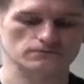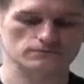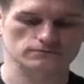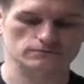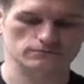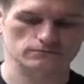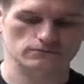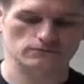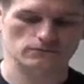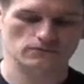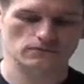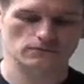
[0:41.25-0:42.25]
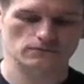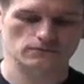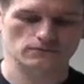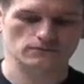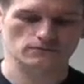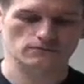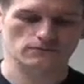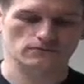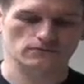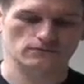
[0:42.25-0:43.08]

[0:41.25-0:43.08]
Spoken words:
Nobody speaks.